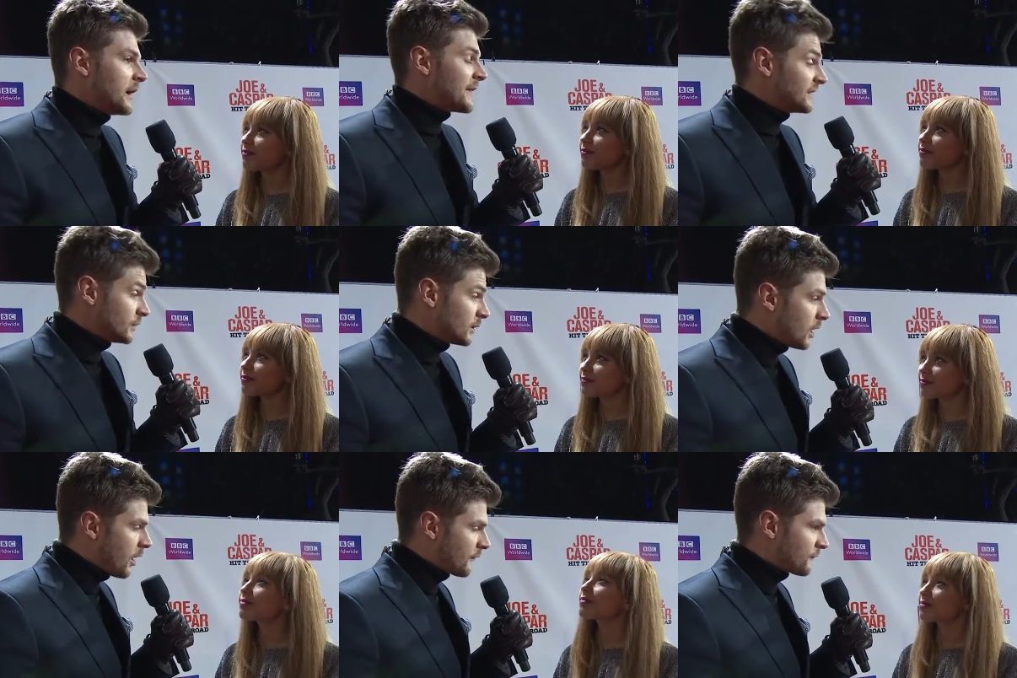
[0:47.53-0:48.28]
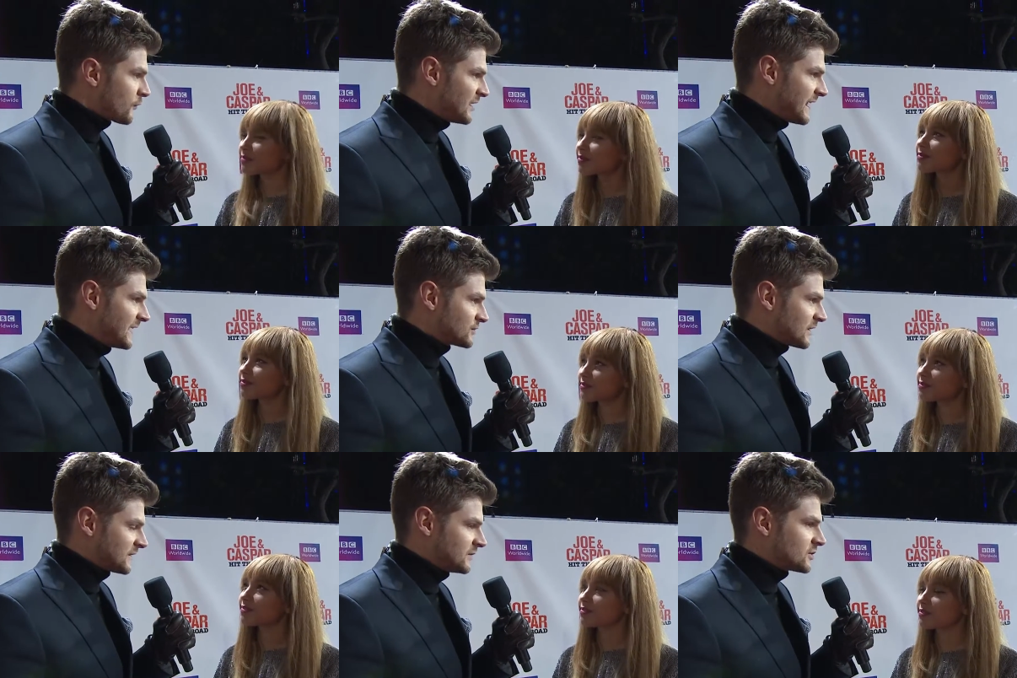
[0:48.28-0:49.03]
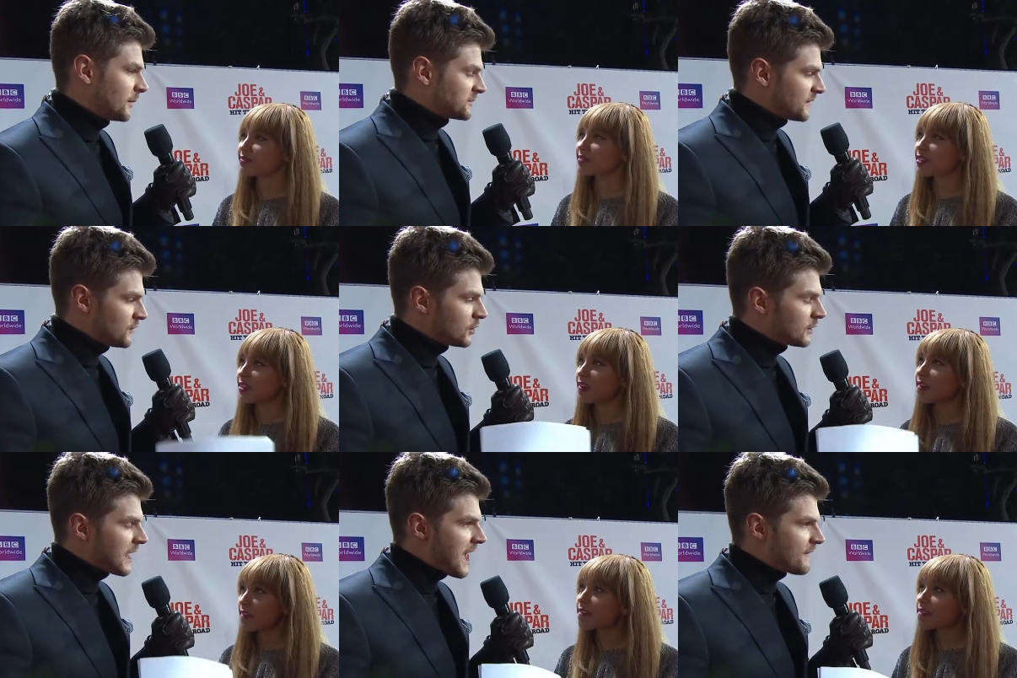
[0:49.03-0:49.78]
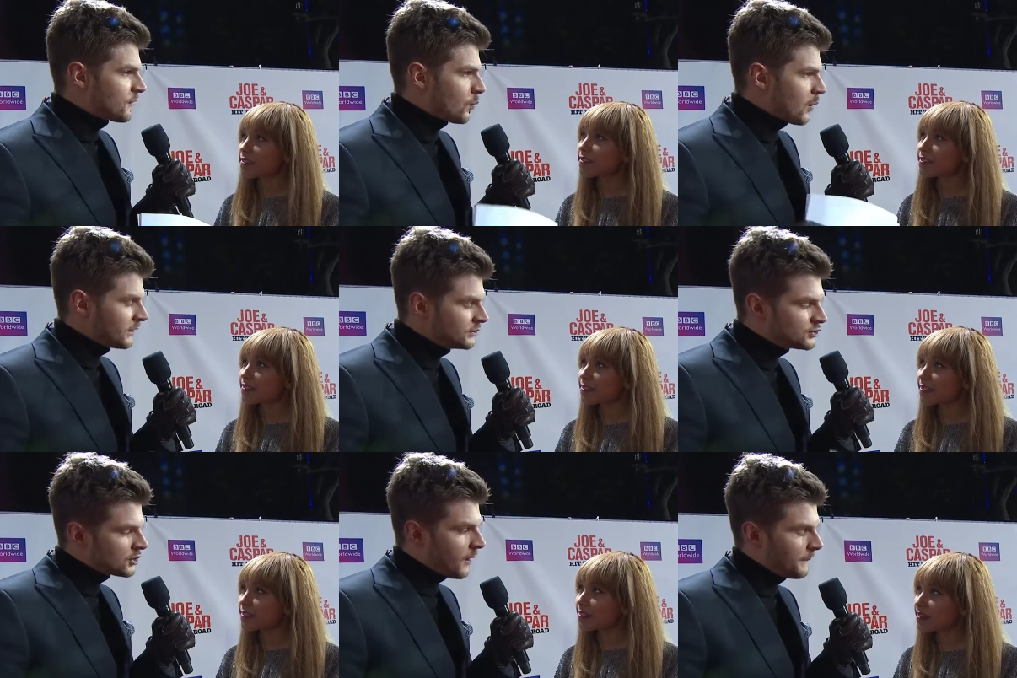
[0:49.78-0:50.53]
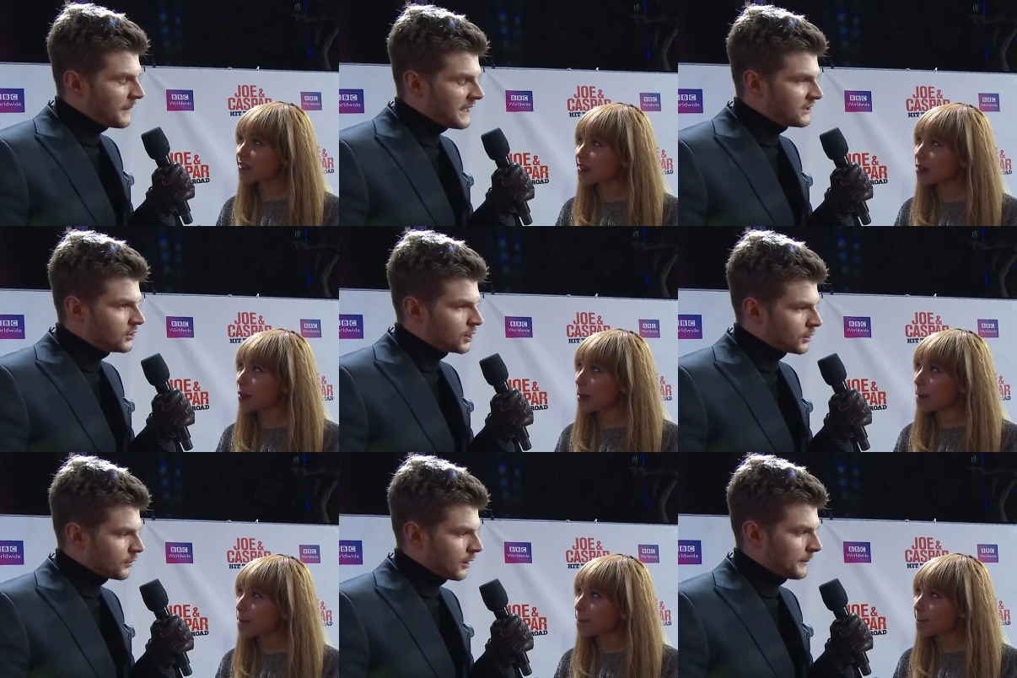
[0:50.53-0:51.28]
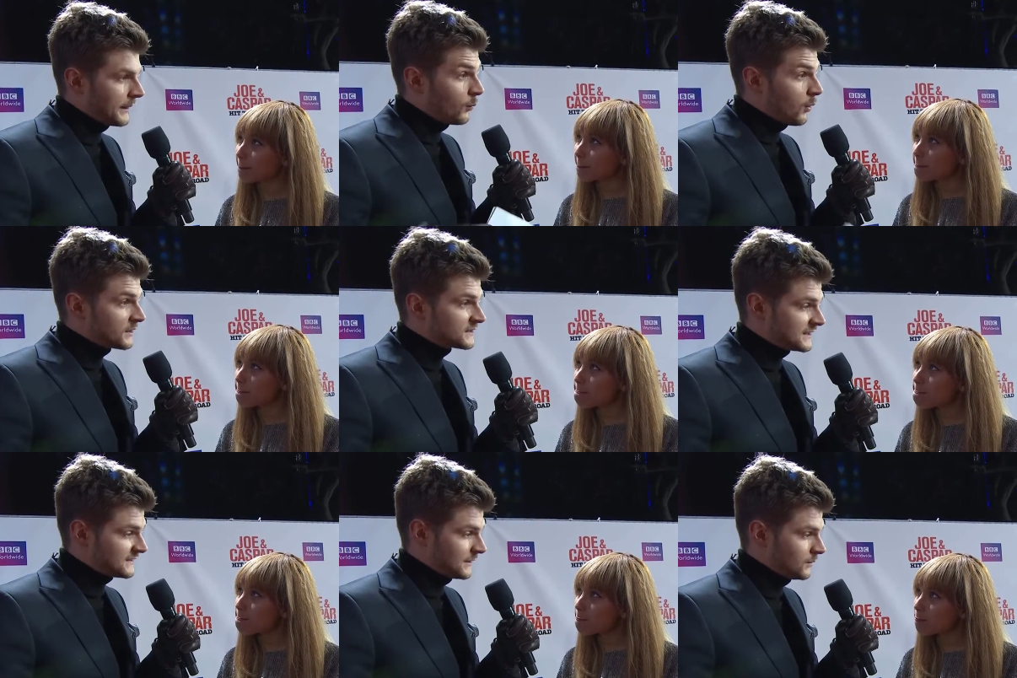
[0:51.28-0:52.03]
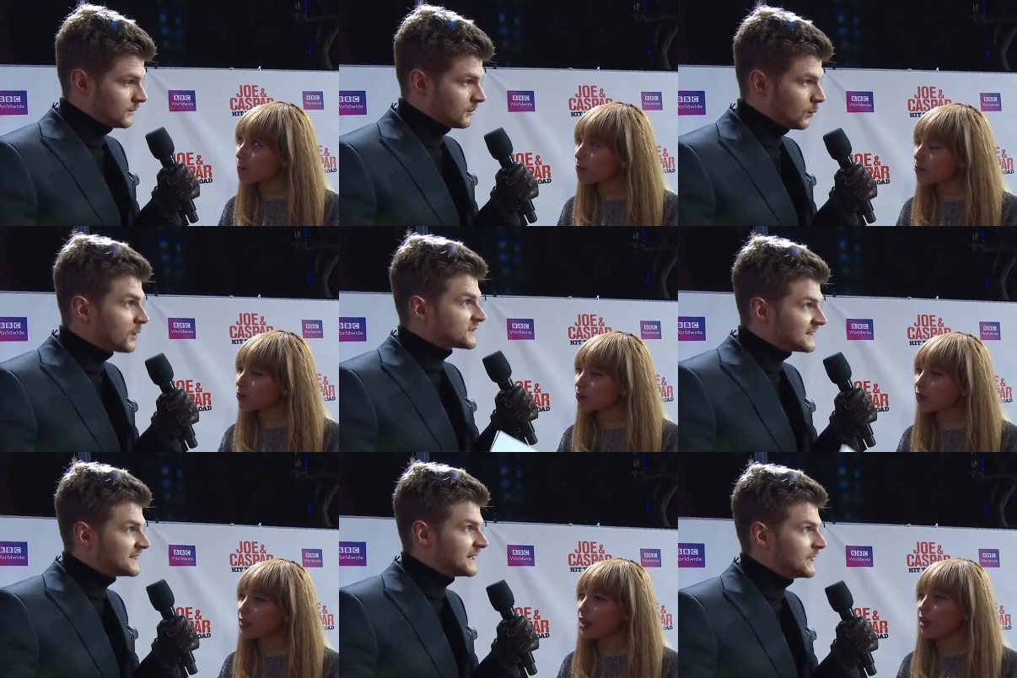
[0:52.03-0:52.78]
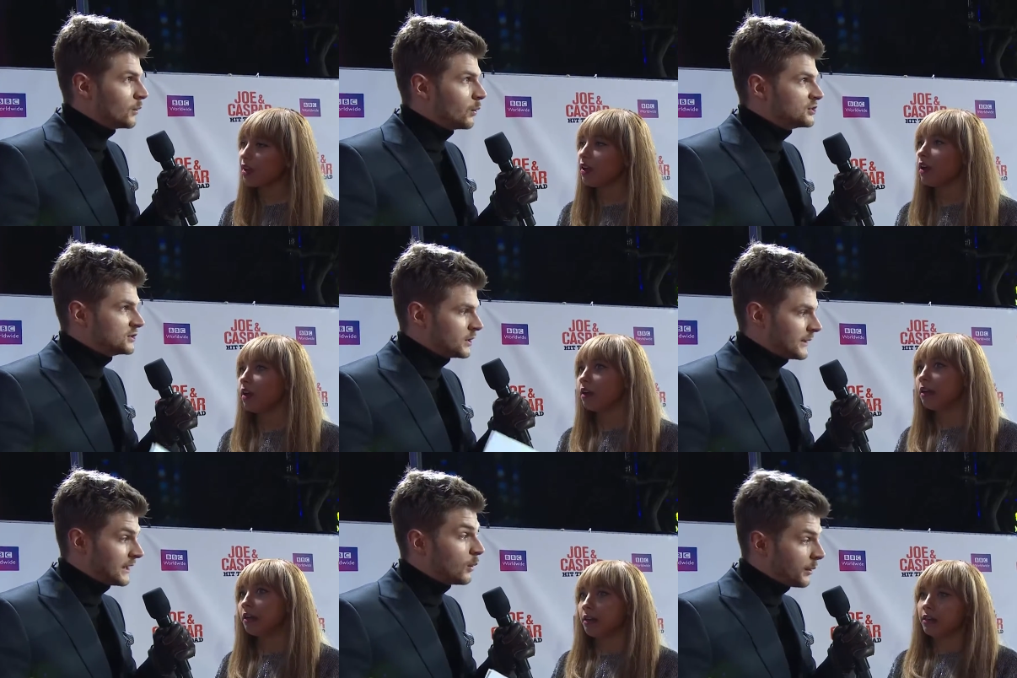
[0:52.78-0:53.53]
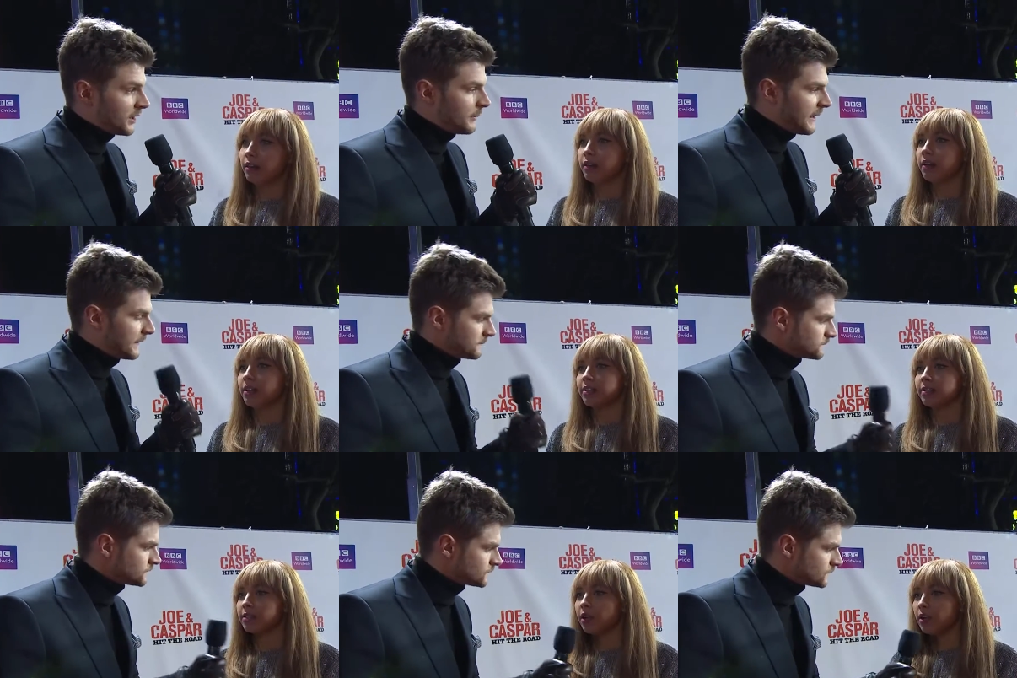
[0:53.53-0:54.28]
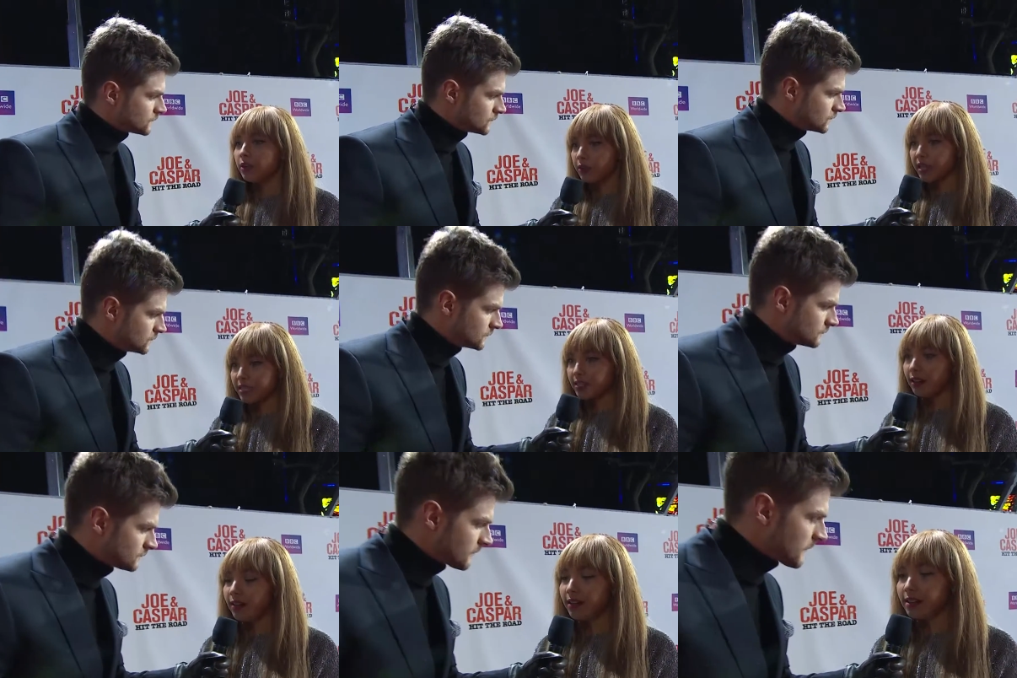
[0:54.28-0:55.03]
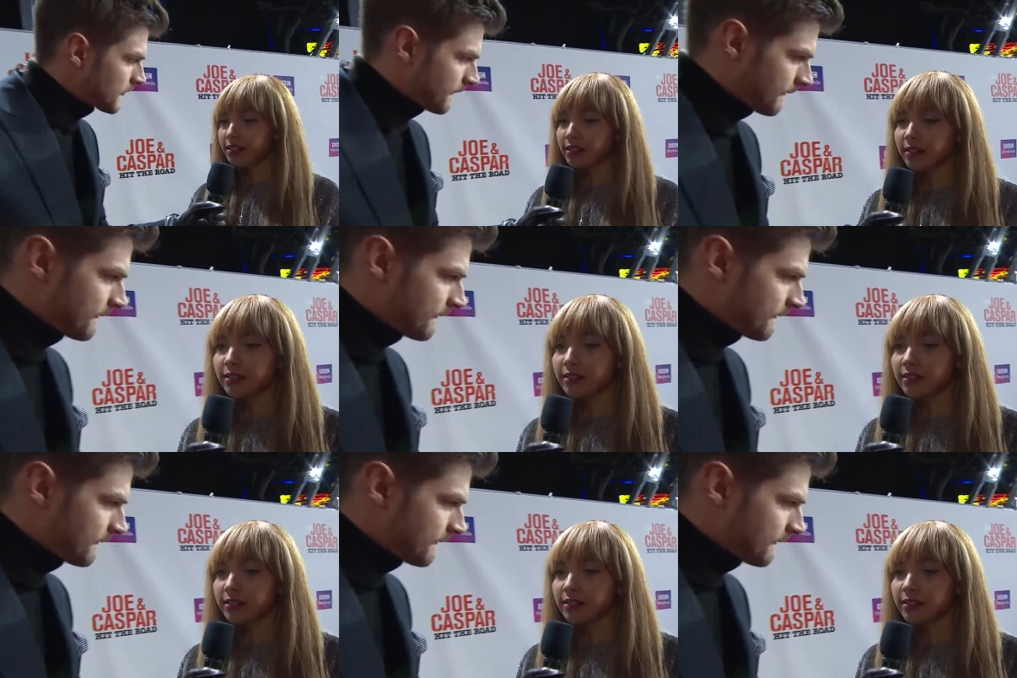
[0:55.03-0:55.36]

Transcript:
Speaker 1: They do a lot of really interesting jobs. If you could have one job in Europe, in what city would you do it in and what would it be? Oh, that's hard.